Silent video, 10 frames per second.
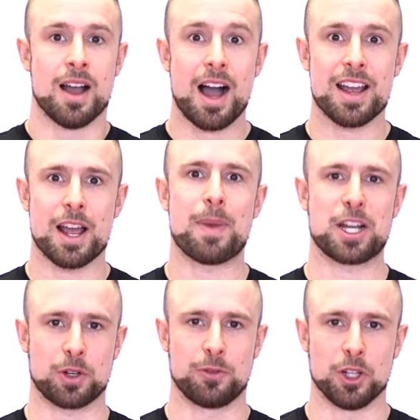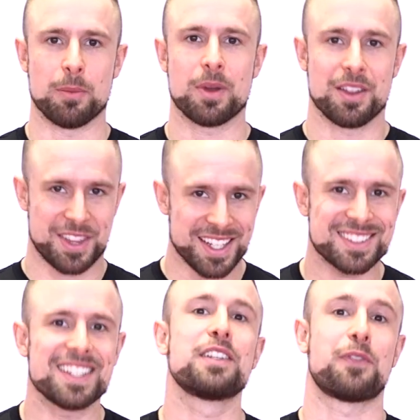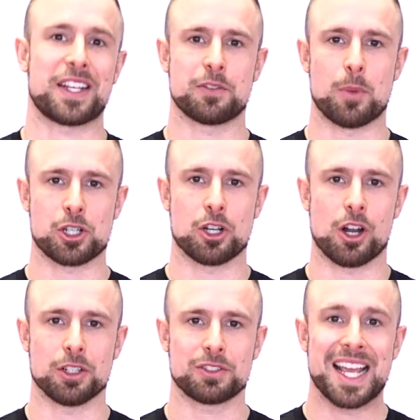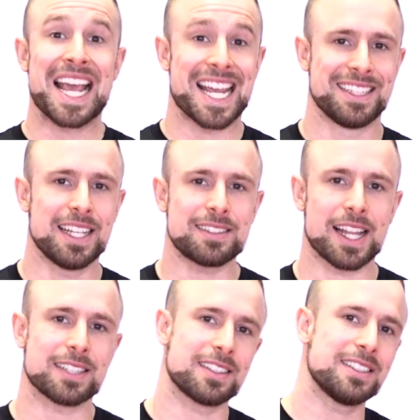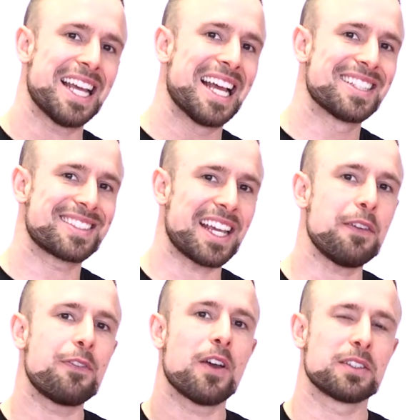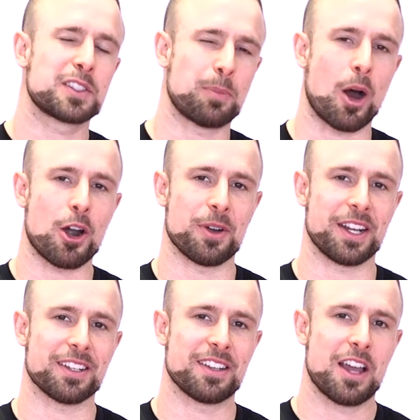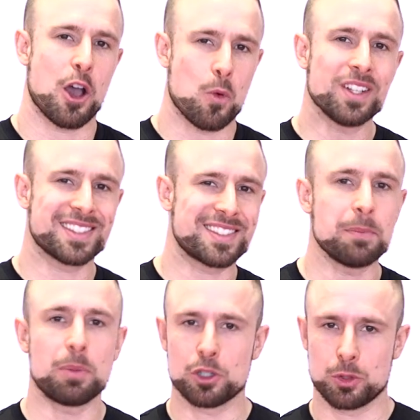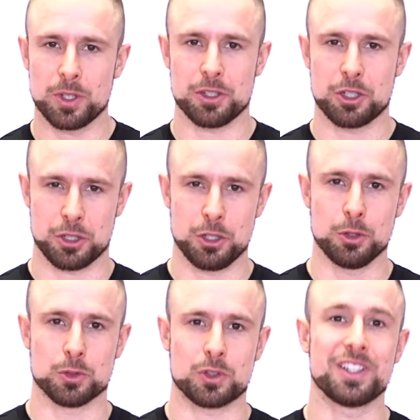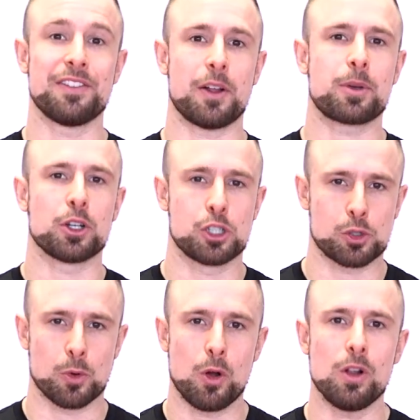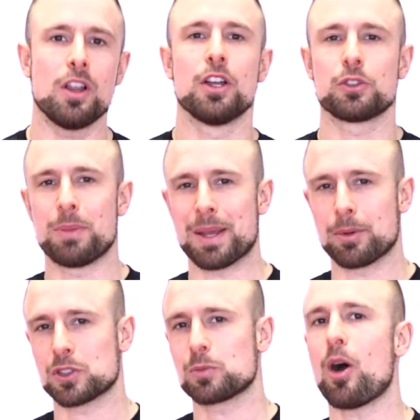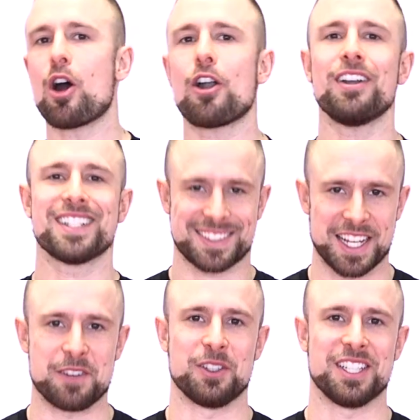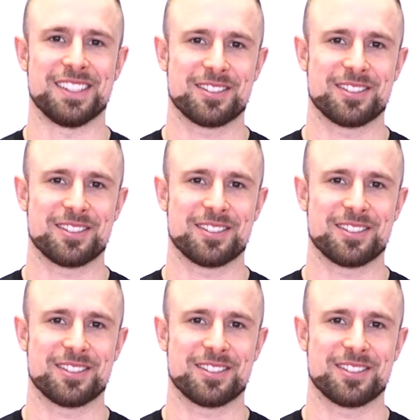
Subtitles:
Hi, I'm Fulop. This is Effective Martial Arts. In this lesson, safe sparring. One simple drill you can use to develop control to be able to spar safely.